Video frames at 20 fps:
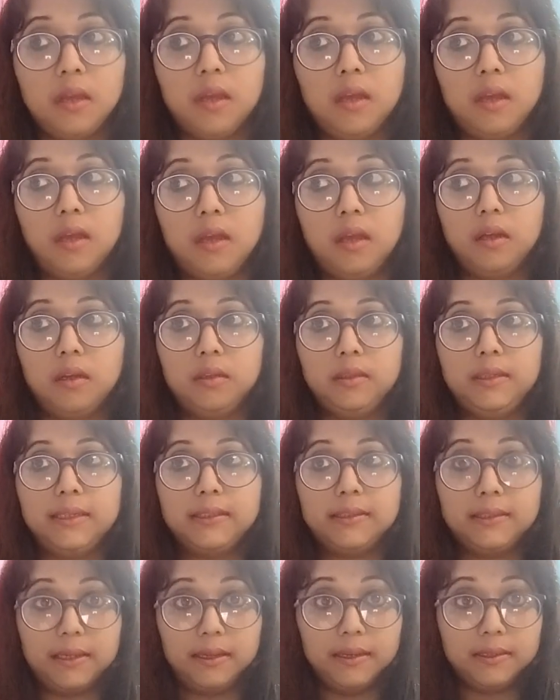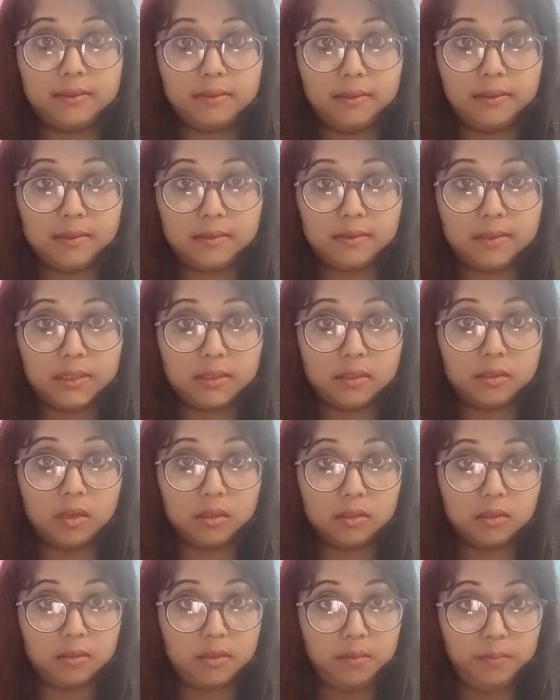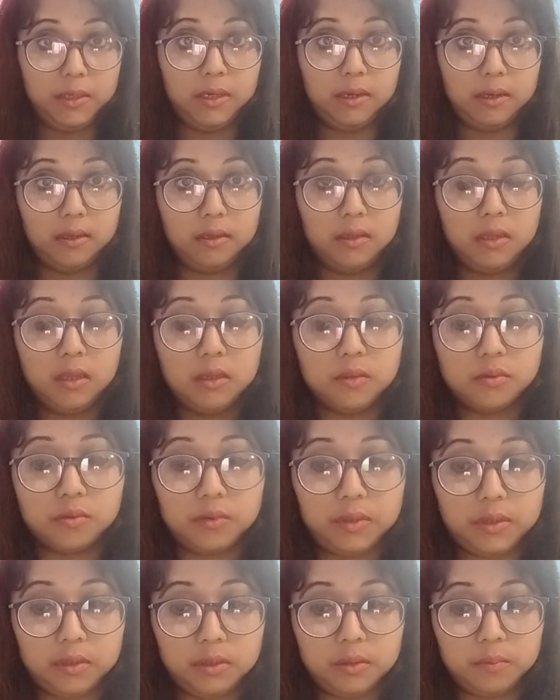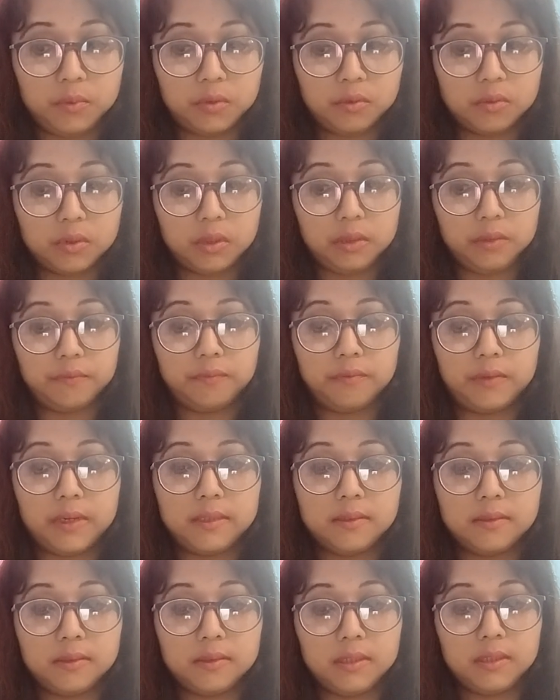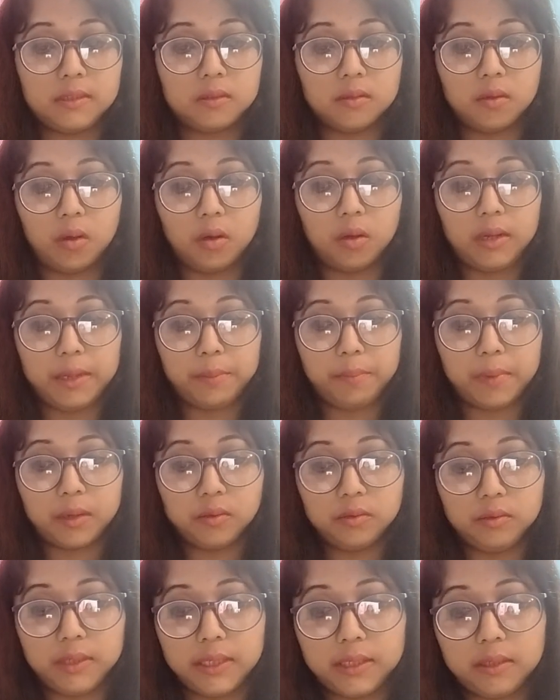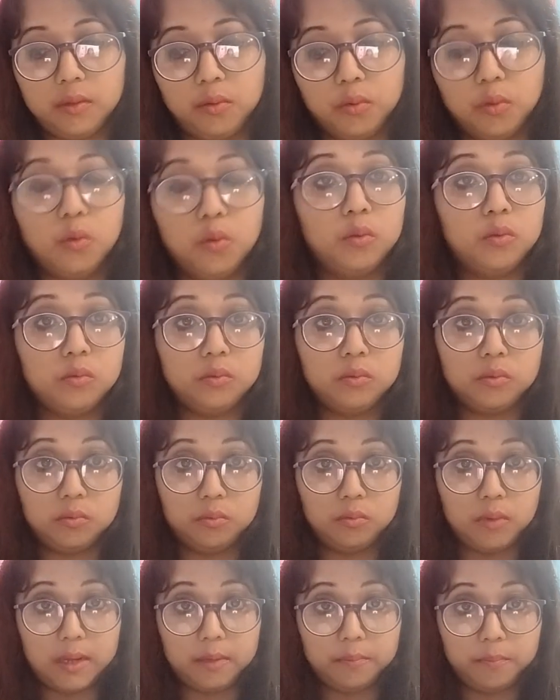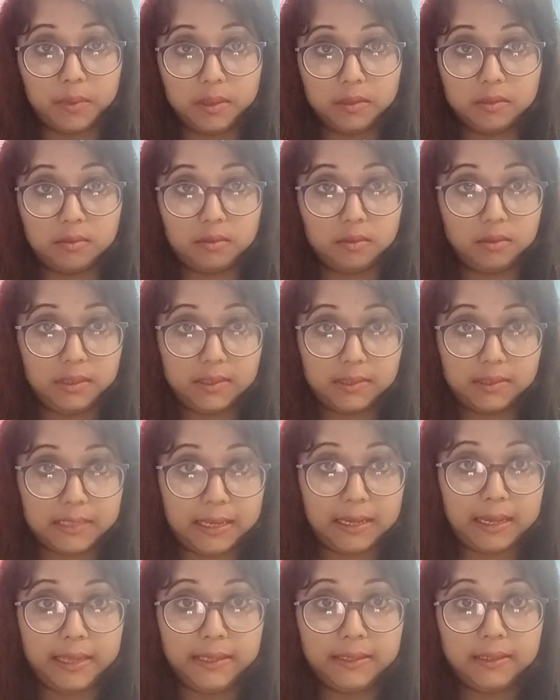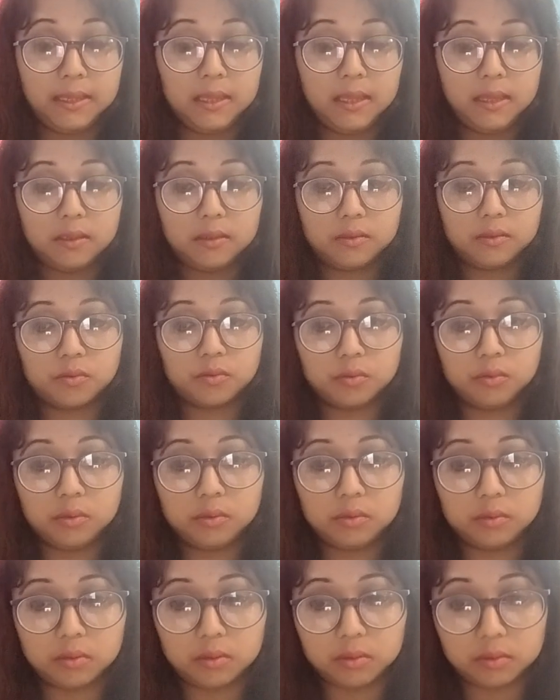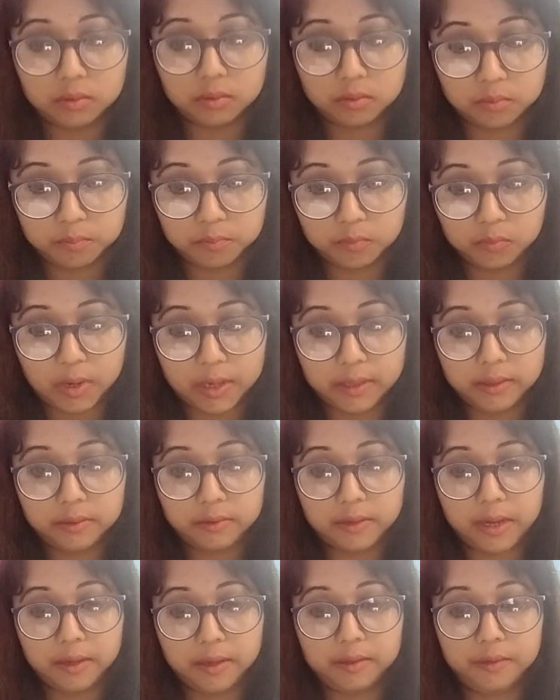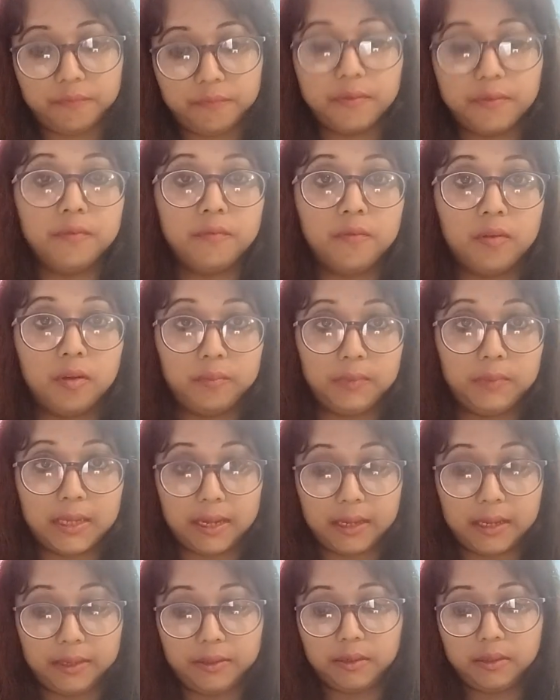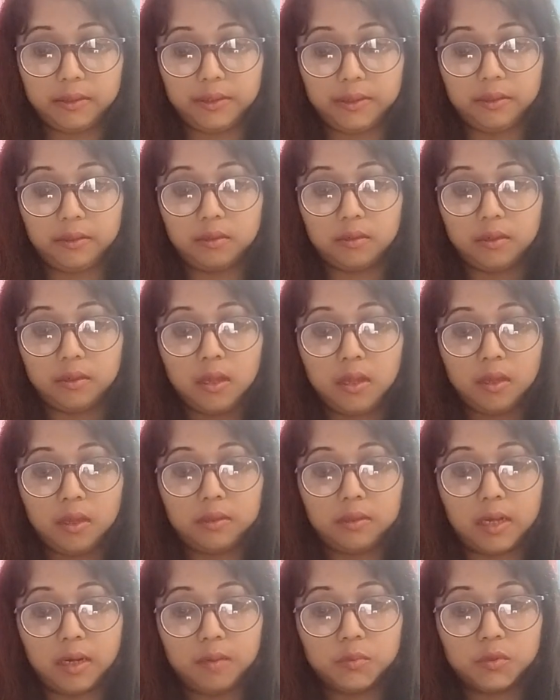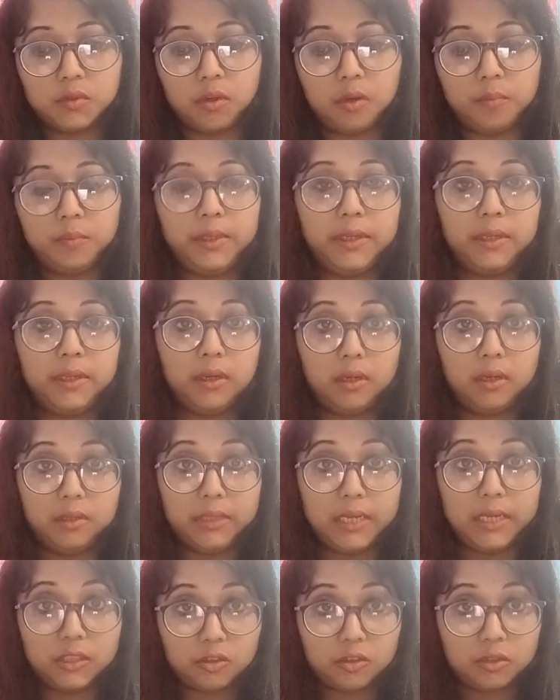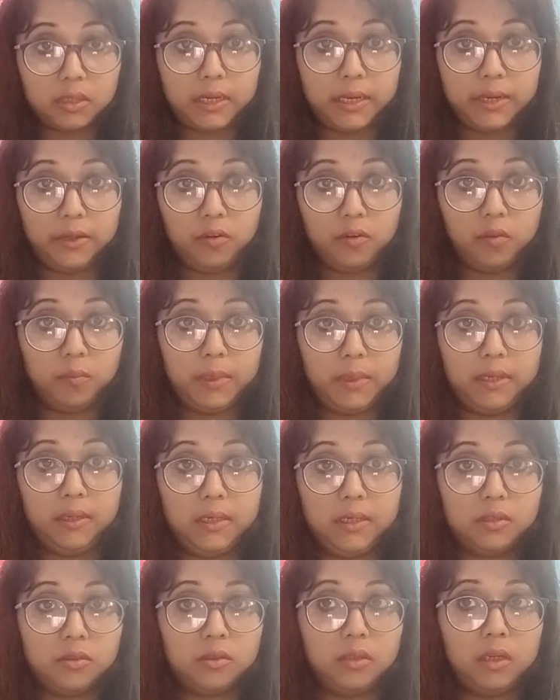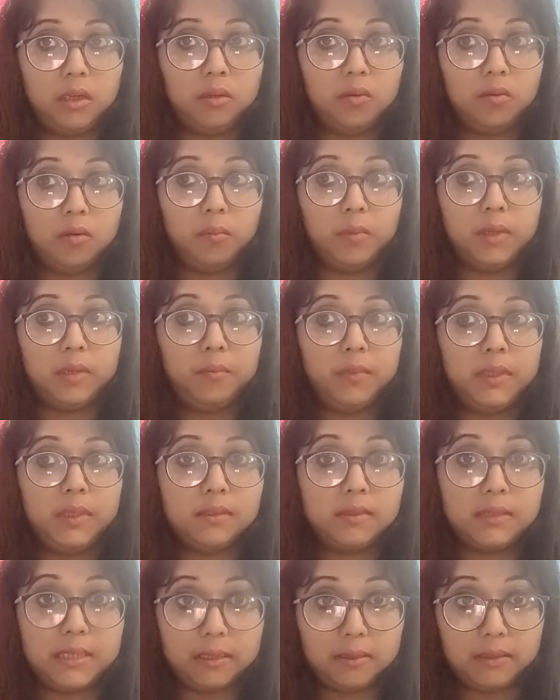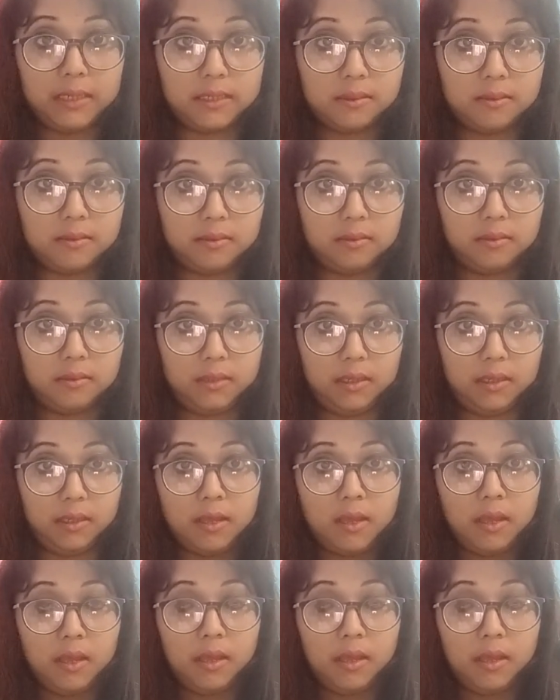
that characteristics not similar. So individual difference is all about that no one person is alike. So one differ from the other in terms of their natural endowment. Natural endowment means that necessity,